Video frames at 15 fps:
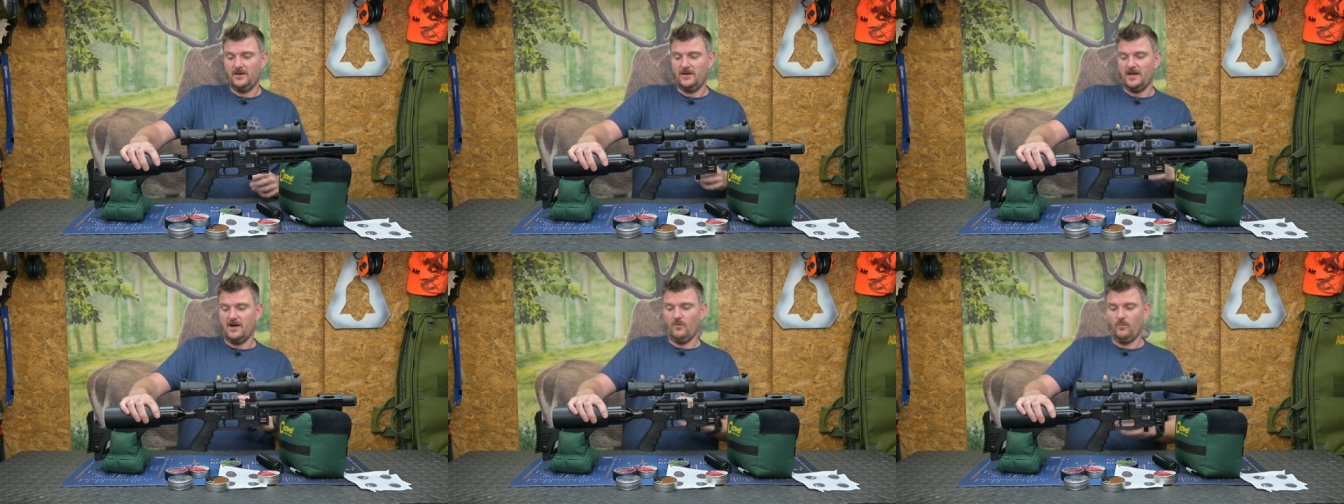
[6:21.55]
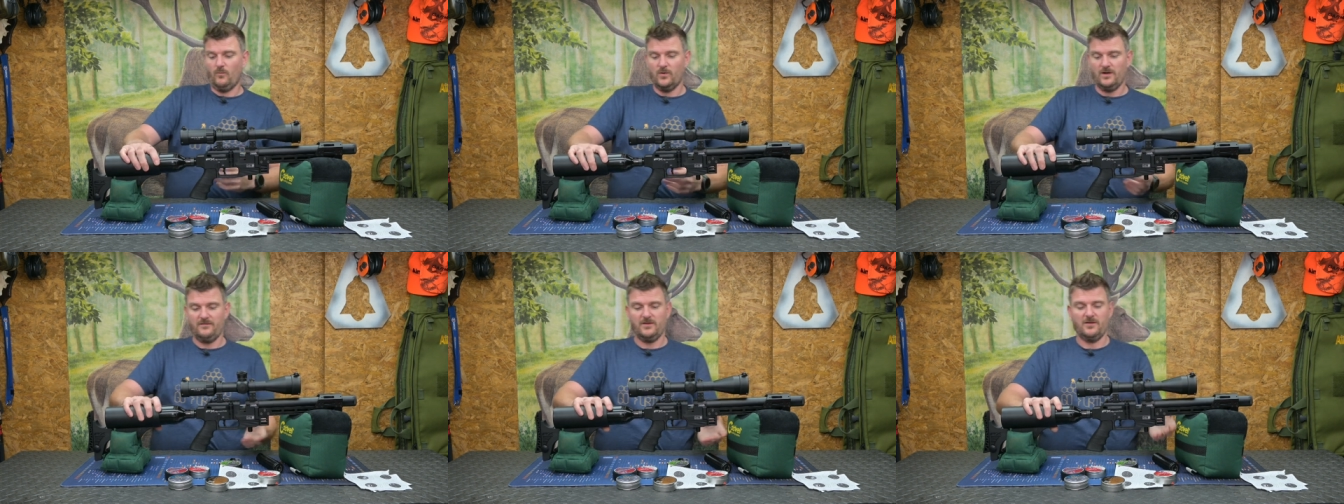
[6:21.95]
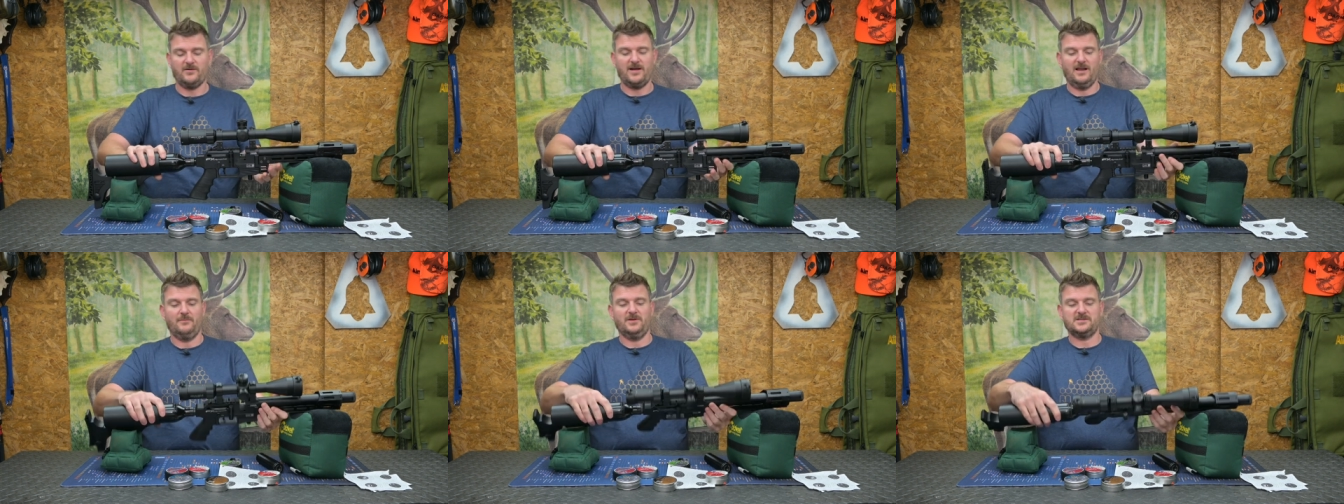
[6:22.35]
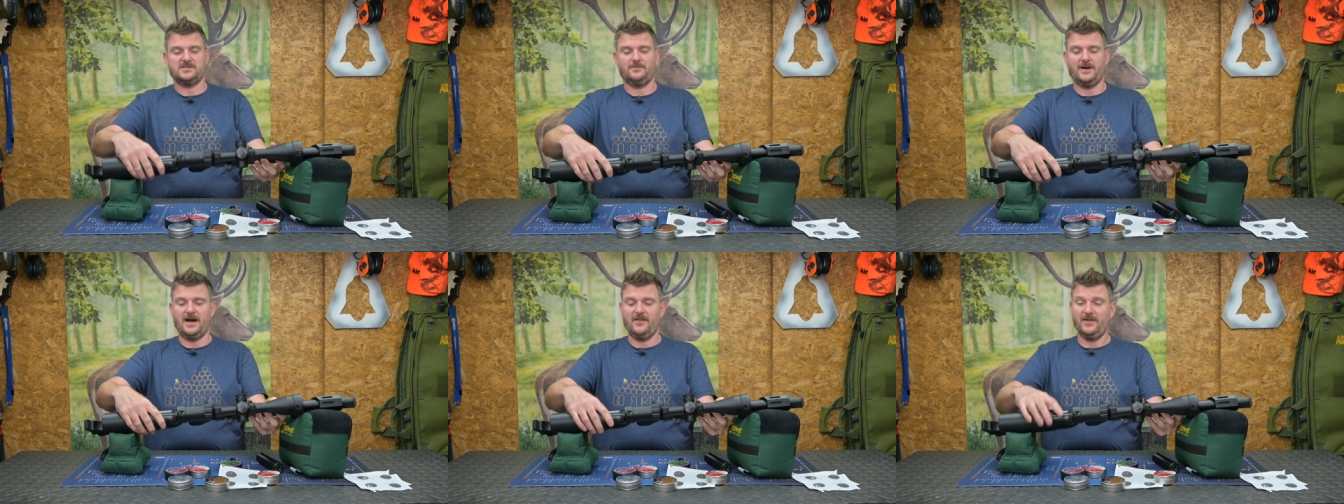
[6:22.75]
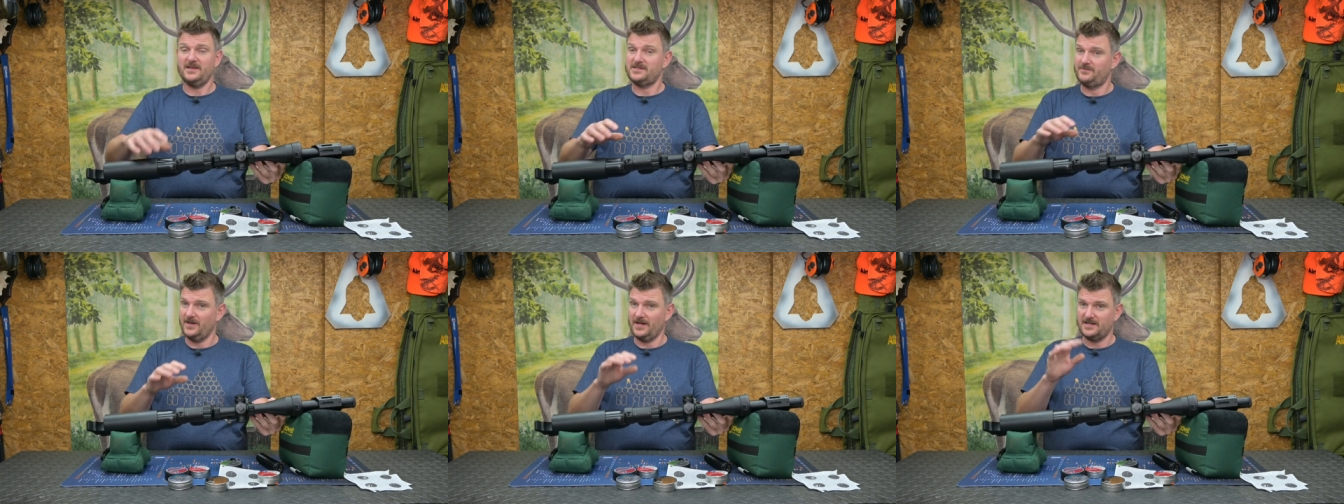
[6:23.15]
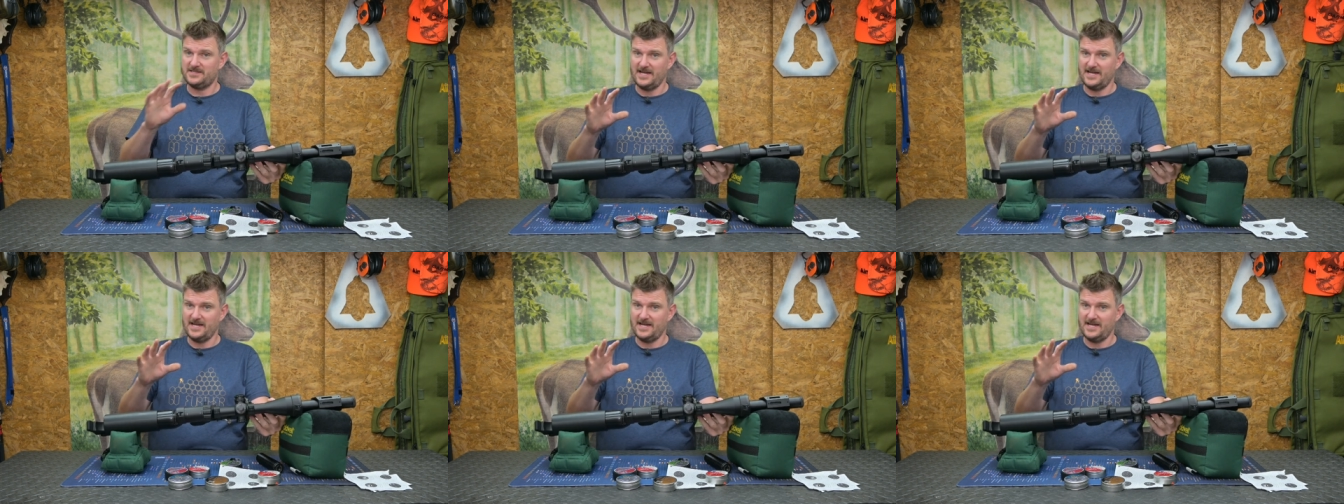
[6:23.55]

Now, one of the other elements about this being a